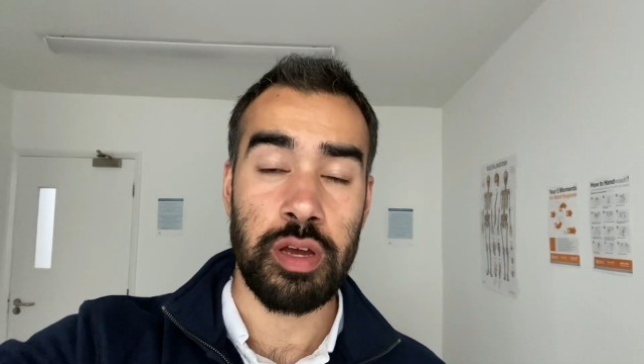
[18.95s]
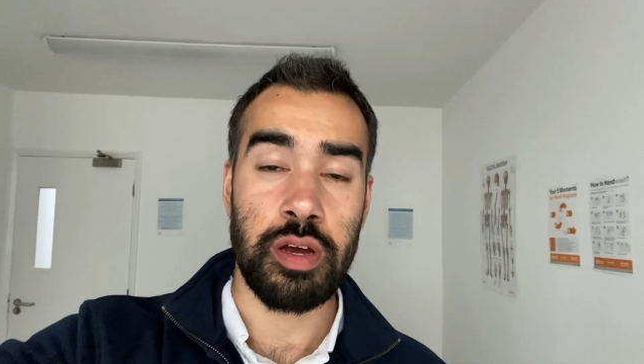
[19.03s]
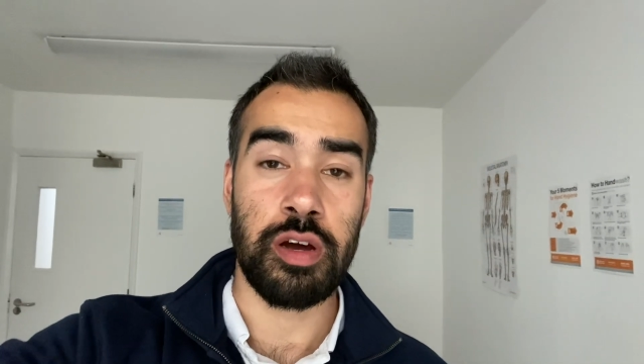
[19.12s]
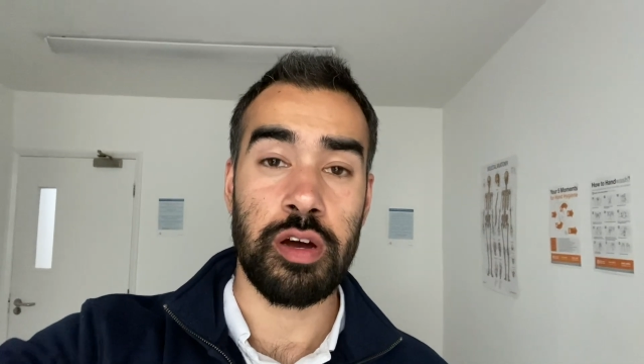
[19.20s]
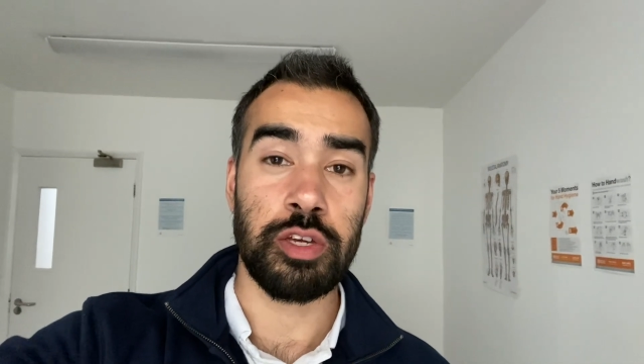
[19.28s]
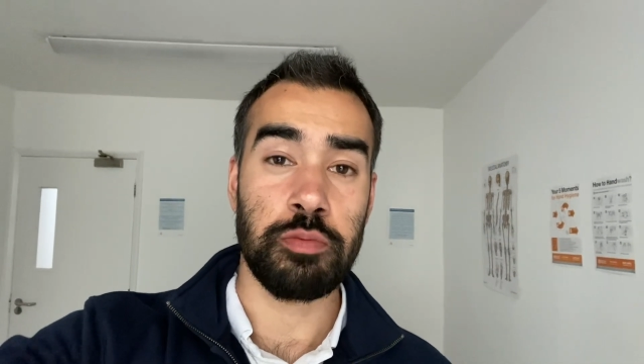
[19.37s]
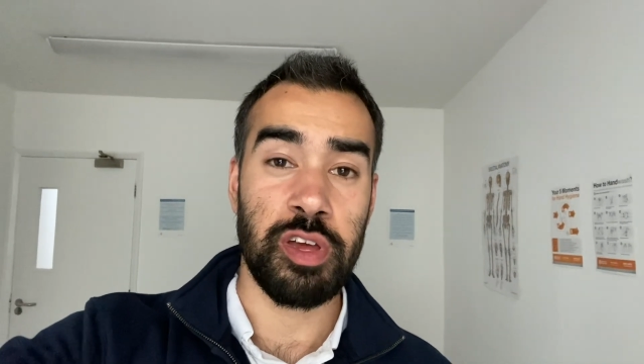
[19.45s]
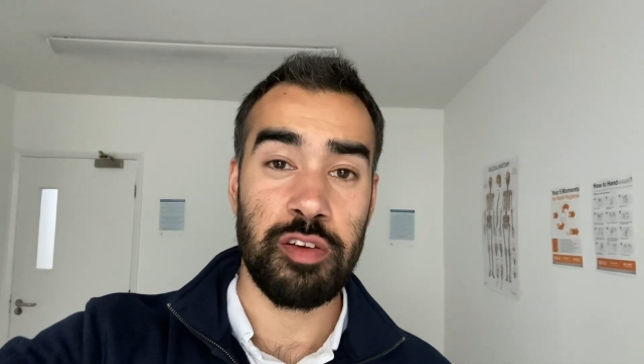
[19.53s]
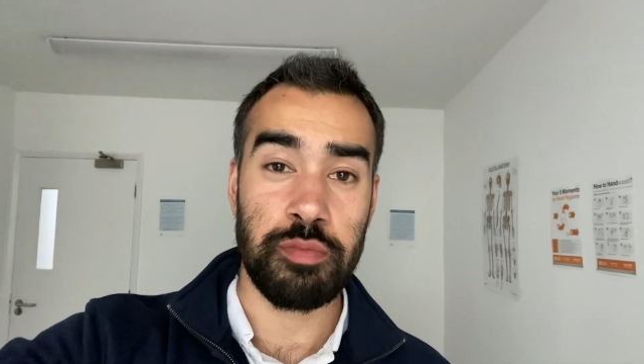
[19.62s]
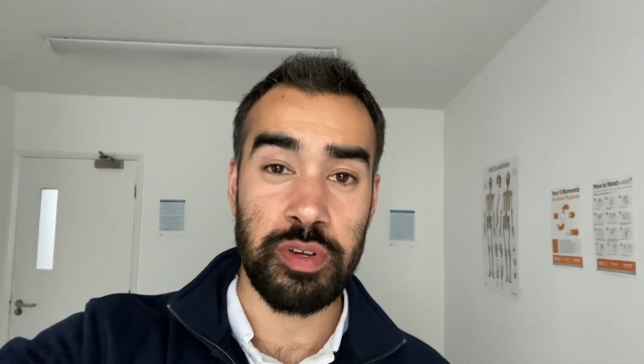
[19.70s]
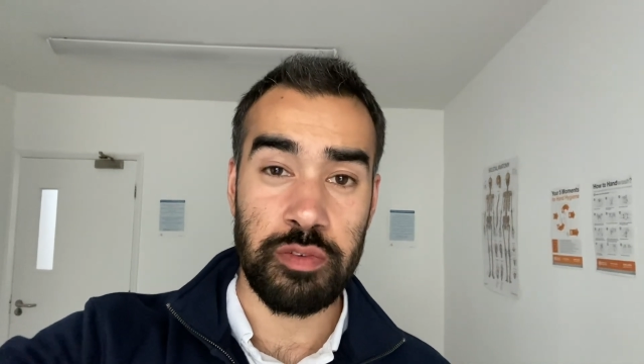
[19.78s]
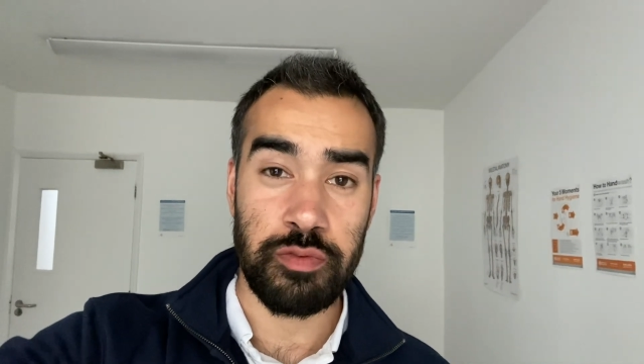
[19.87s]
You may have
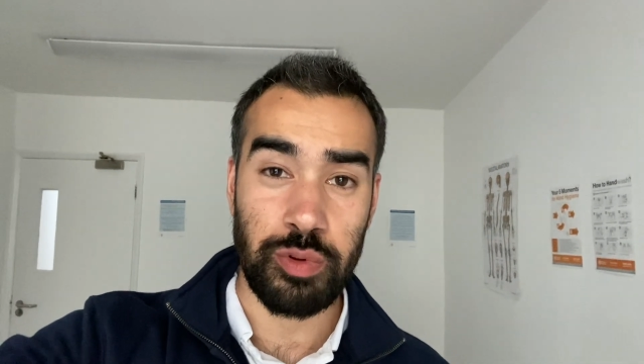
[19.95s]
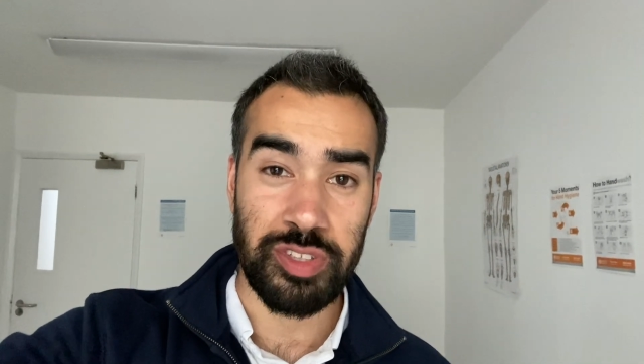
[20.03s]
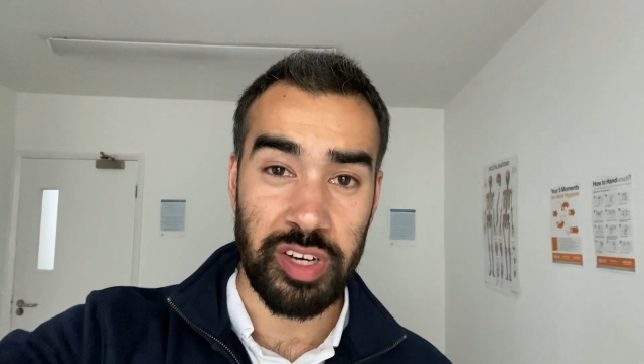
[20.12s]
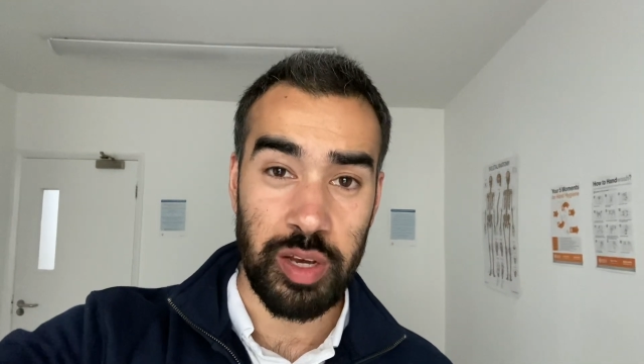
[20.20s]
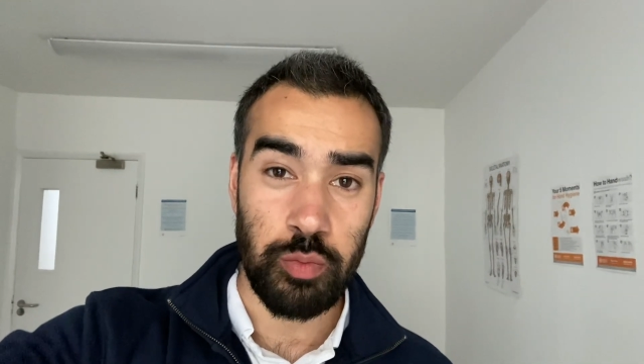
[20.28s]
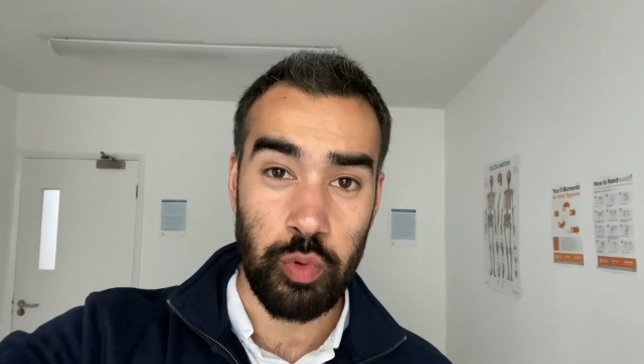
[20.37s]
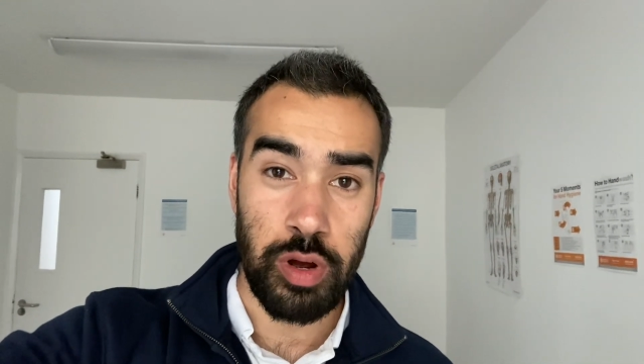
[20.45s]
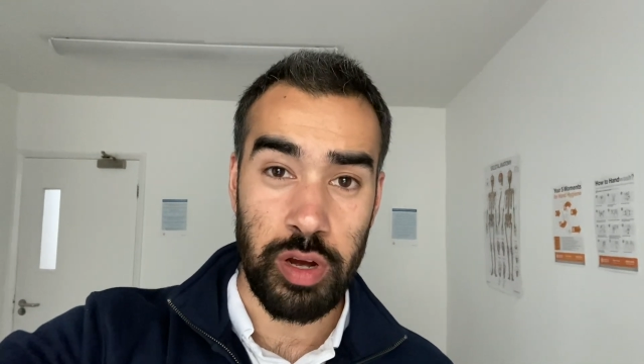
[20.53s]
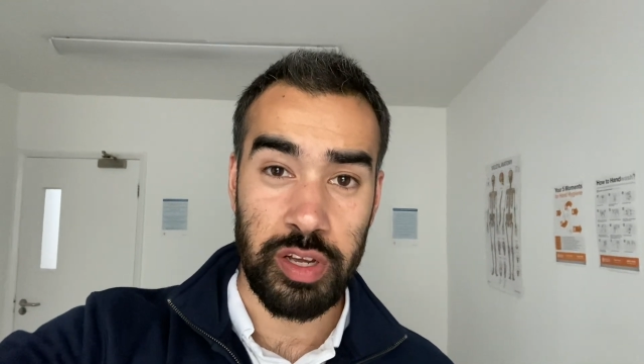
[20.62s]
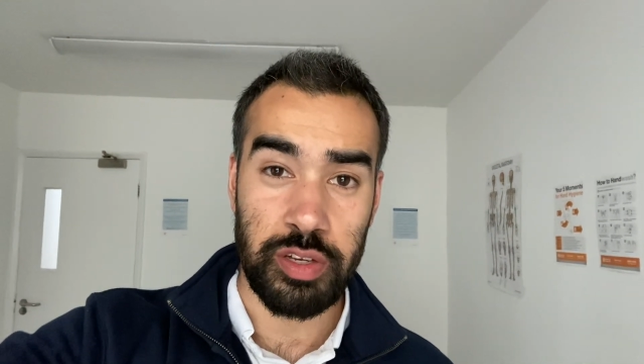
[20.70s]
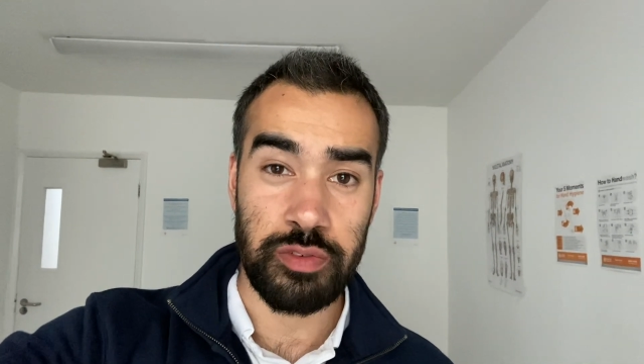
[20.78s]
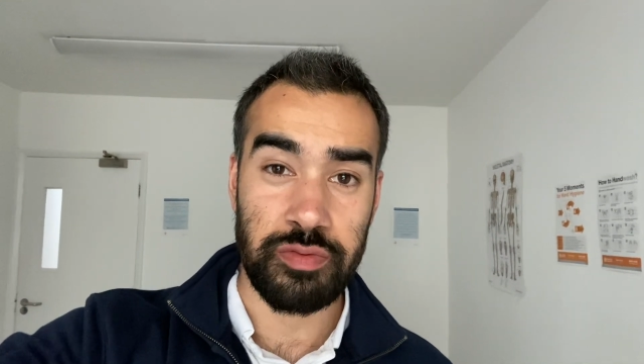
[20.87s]
been in full-time
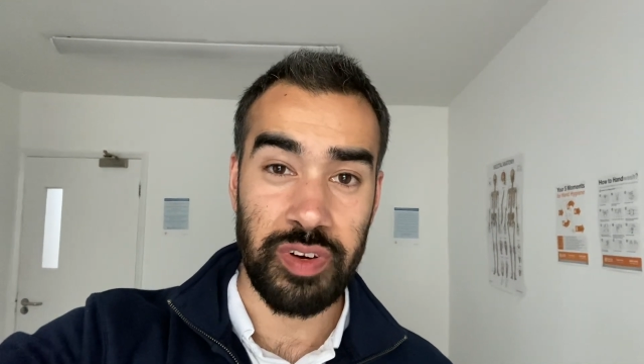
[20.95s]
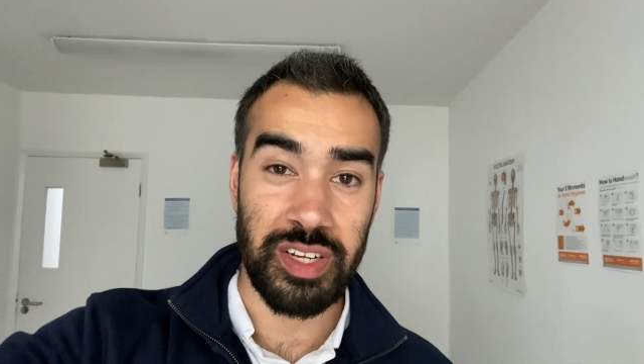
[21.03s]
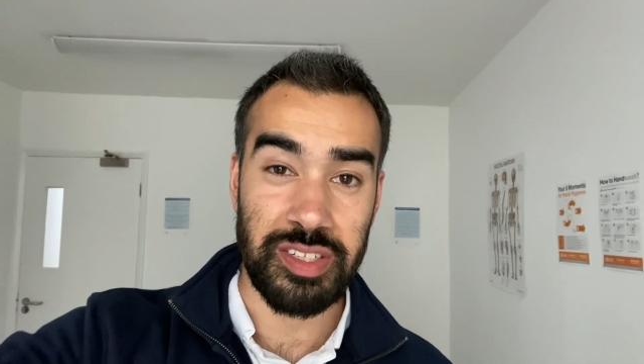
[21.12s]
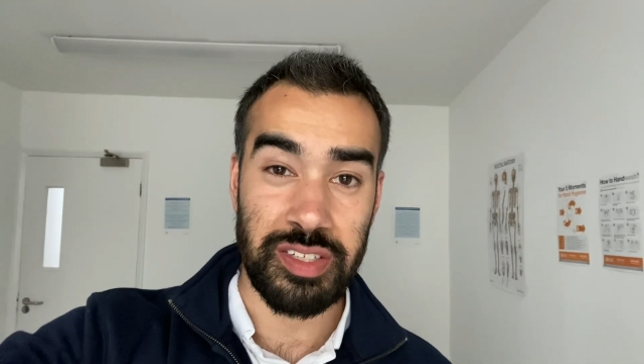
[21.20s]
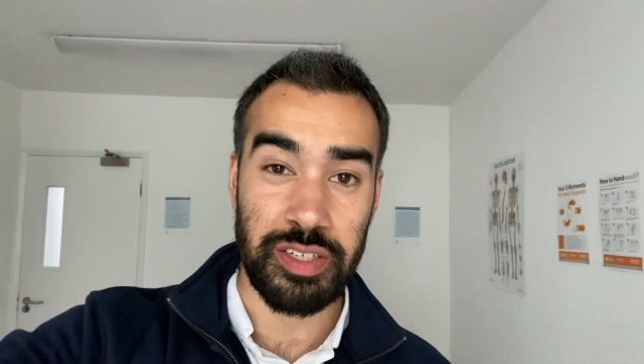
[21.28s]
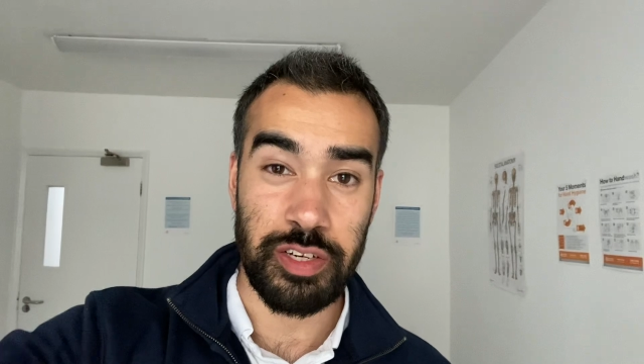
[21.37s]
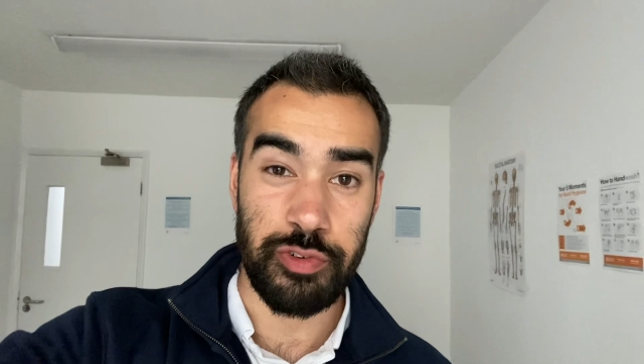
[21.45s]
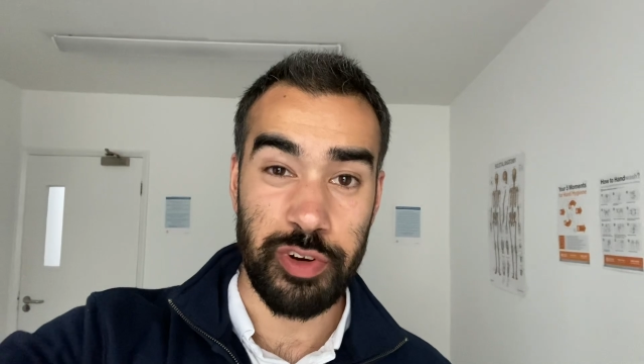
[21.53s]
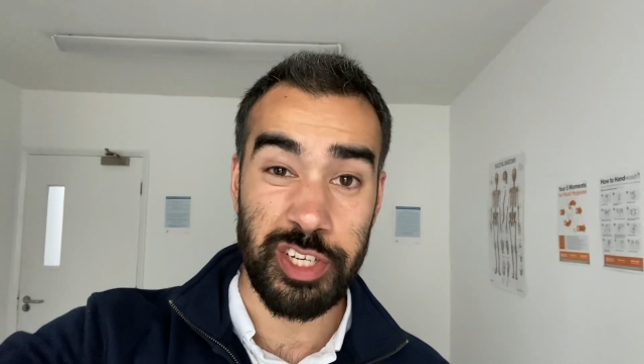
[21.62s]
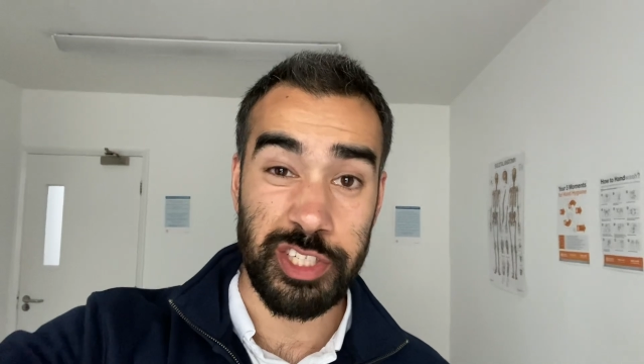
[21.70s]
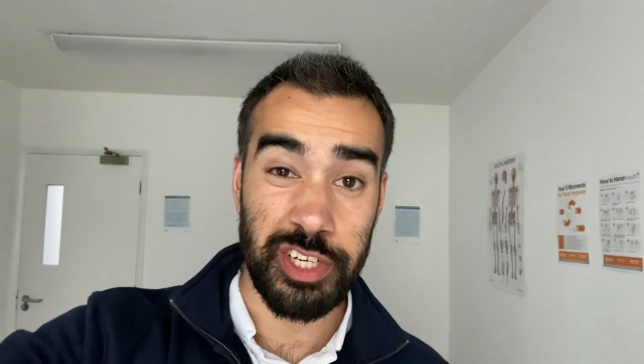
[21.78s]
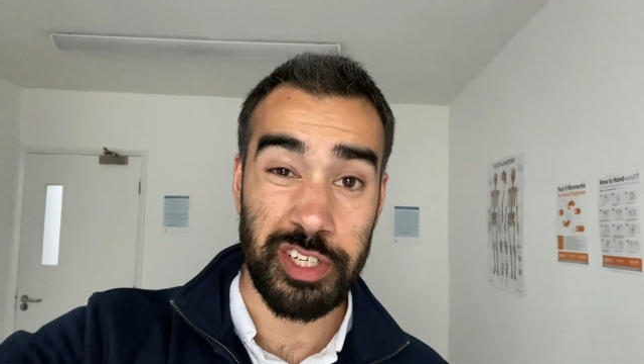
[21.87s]
work and you fancy a
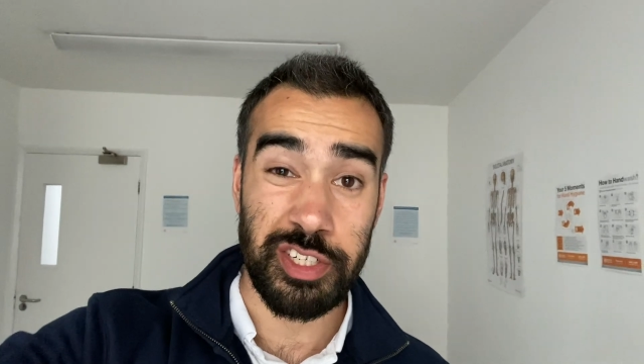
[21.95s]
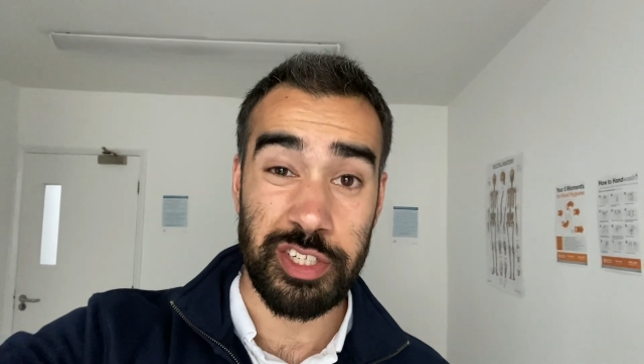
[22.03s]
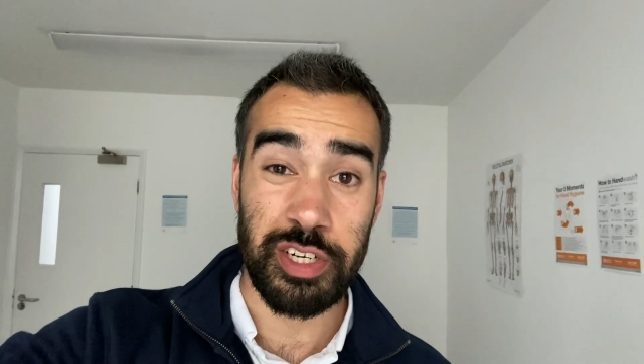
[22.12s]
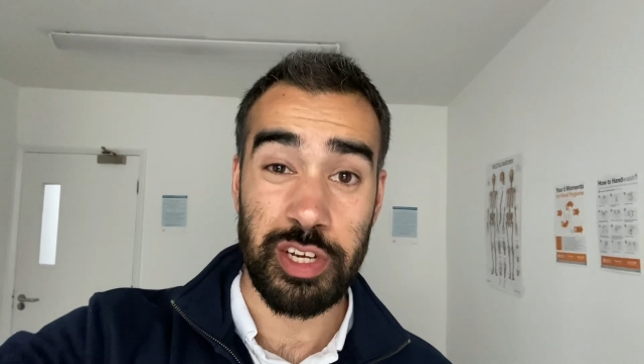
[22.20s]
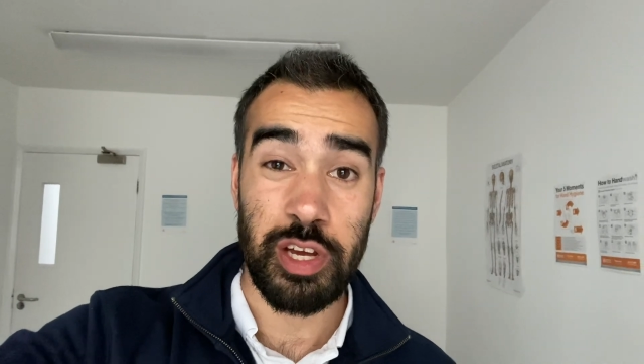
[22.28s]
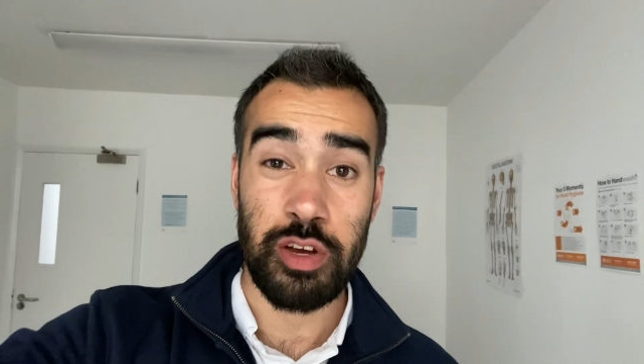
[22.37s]
career change,